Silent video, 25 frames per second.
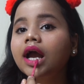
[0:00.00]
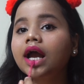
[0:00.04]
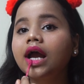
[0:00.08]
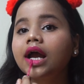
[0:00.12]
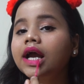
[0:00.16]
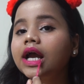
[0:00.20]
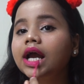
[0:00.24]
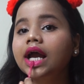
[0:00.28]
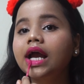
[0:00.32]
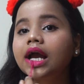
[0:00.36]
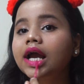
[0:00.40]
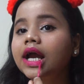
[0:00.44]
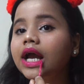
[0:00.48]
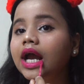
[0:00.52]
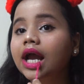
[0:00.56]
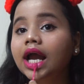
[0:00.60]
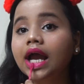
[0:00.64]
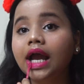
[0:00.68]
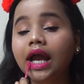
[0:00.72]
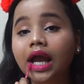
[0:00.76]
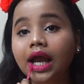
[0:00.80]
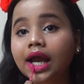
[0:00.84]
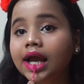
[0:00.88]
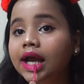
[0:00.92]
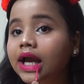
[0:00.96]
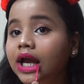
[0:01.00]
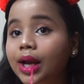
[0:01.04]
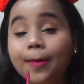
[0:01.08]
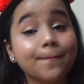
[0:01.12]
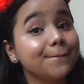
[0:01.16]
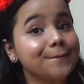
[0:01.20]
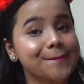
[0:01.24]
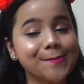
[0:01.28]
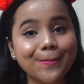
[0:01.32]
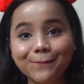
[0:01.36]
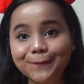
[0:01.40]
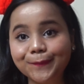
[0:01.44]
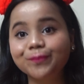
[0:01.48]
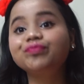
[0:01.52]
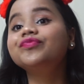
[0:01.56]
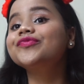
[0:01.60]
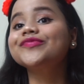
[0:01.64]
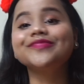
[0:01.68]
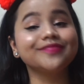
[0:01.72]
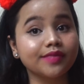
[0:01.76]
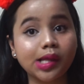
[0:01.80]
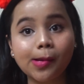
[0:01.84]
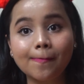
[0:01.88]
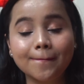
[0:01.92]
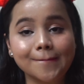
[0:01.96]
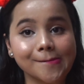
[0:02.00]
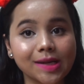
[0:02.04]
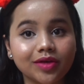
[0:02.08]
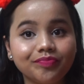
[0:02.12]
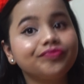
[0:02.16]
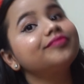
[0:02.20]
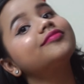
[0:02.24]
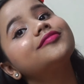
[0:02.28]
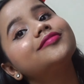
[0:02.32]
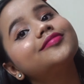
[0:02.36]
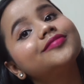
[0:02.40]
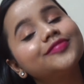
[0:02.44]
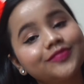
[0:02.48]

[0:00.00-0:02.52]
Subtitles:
I'm gonna get that perfect shade